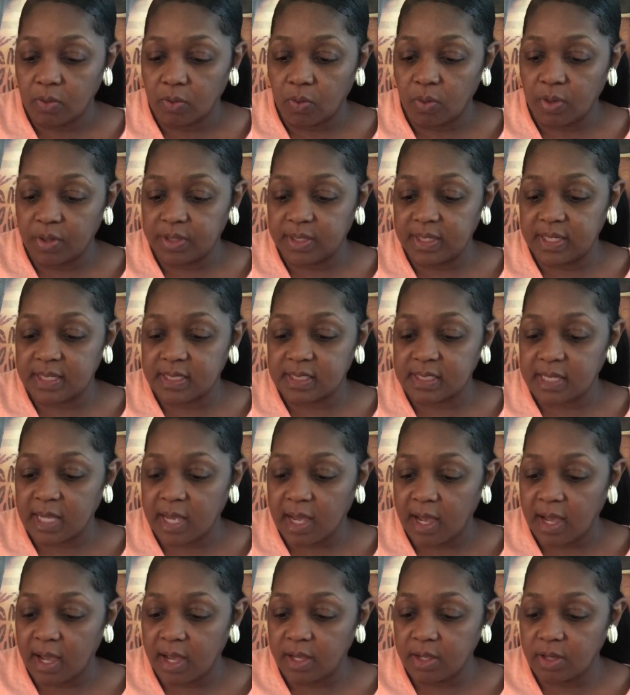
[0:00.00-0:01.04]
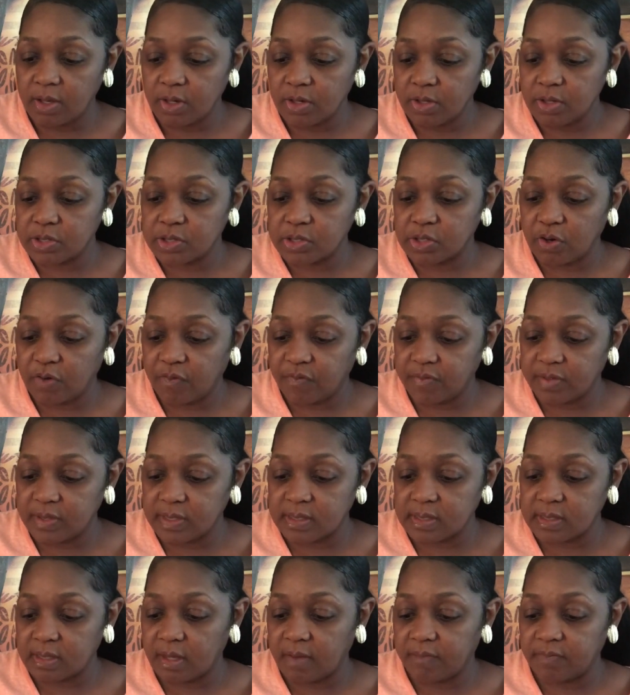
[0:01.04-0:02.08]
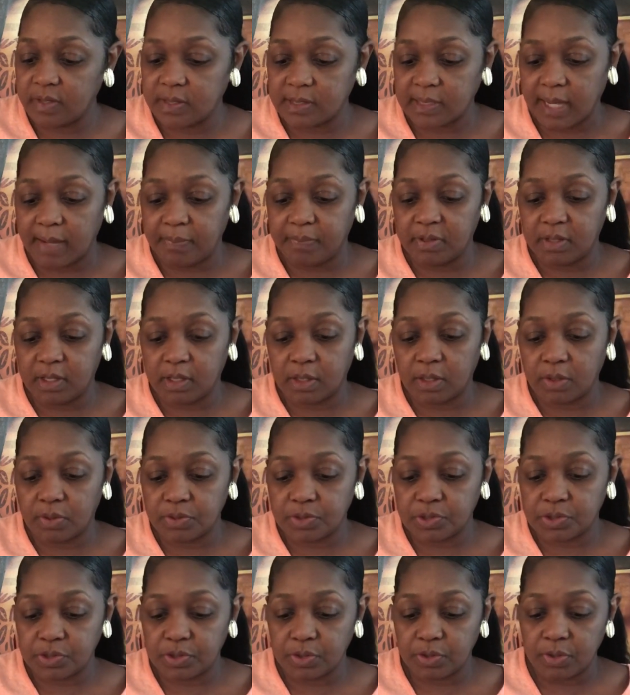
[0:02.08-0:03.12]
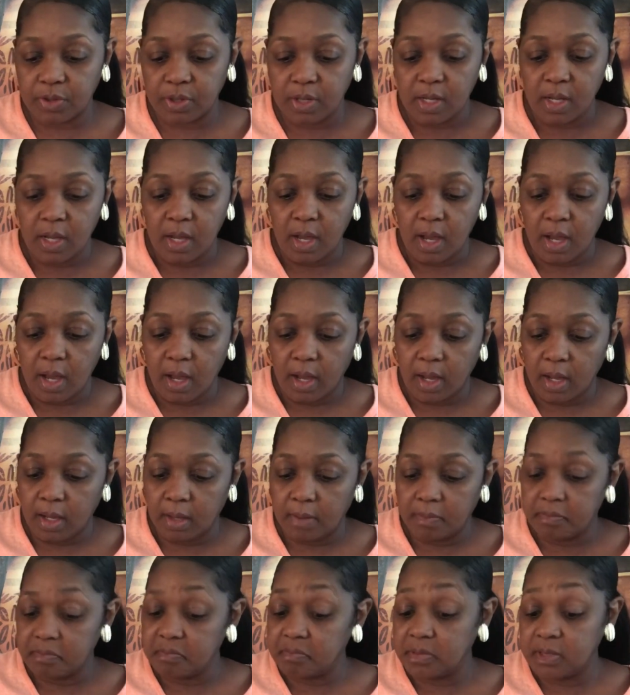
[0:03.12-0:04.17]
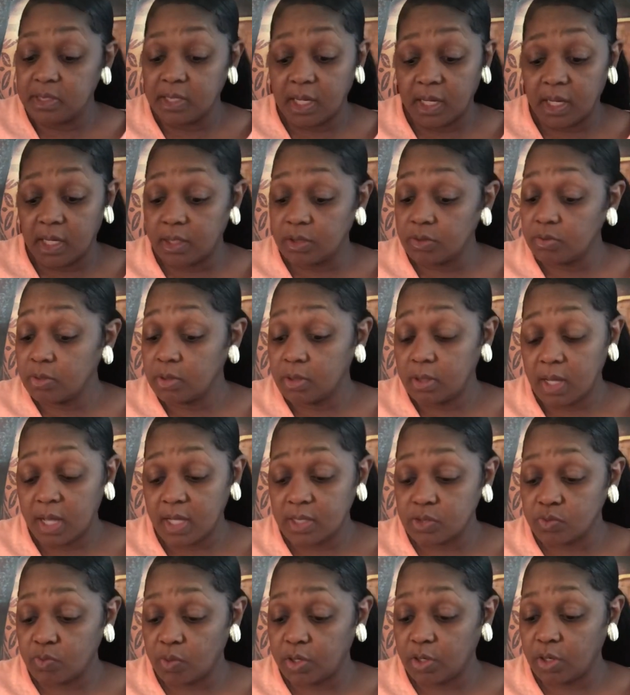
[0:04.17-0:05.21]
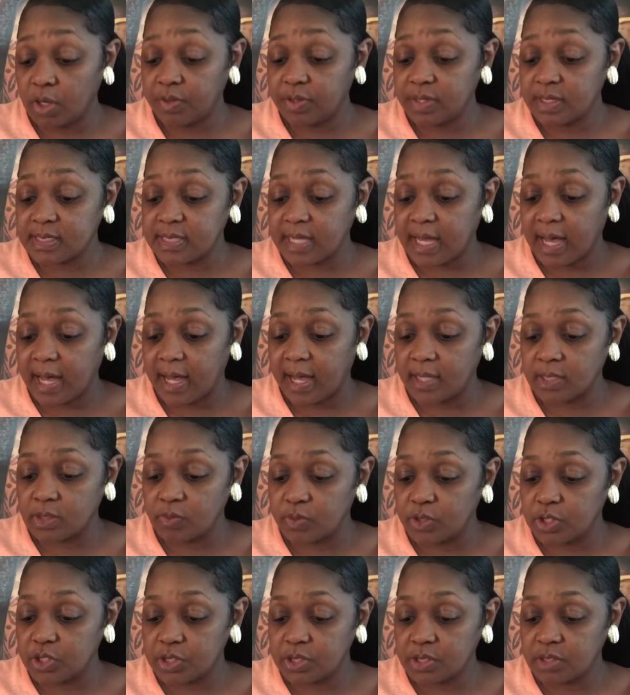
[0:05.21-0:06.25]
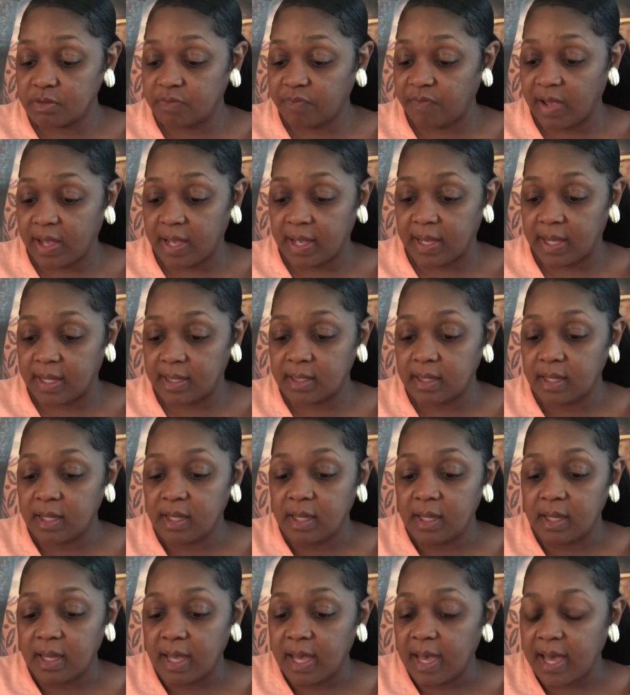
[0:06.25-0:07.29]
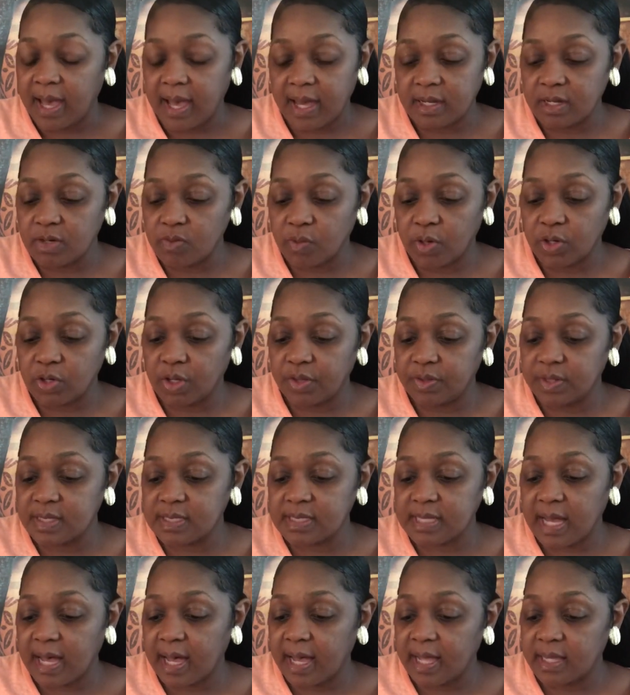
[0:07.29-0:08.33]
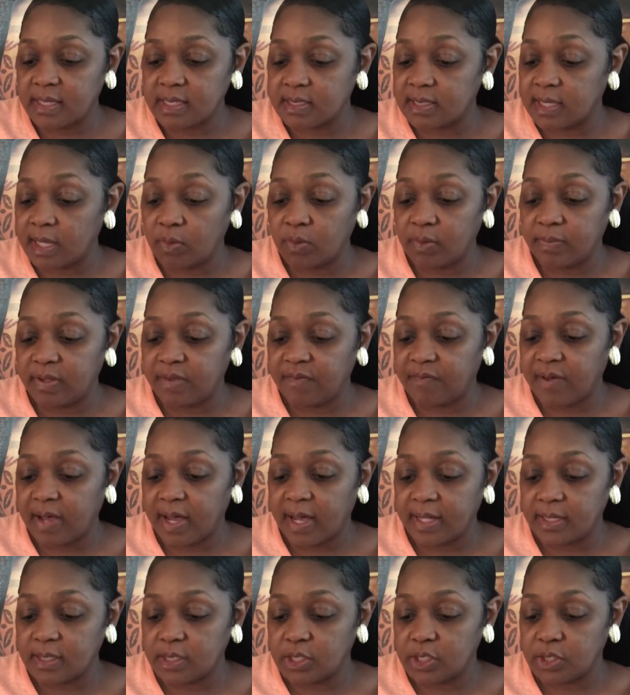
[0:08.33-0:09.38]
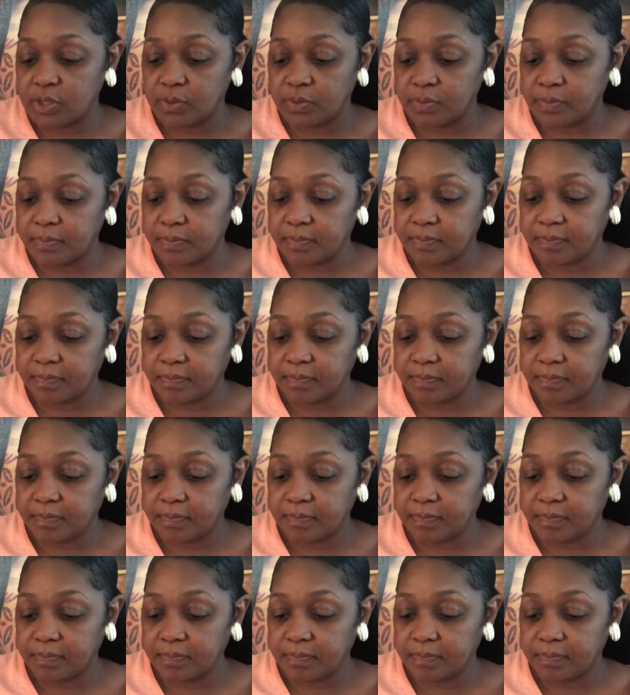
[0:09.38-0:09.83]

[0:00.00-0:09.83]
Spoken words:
on the entire surface of the top of the coaster. None has run on the sides, which is fine. Had it run on the sides, that would be fine too.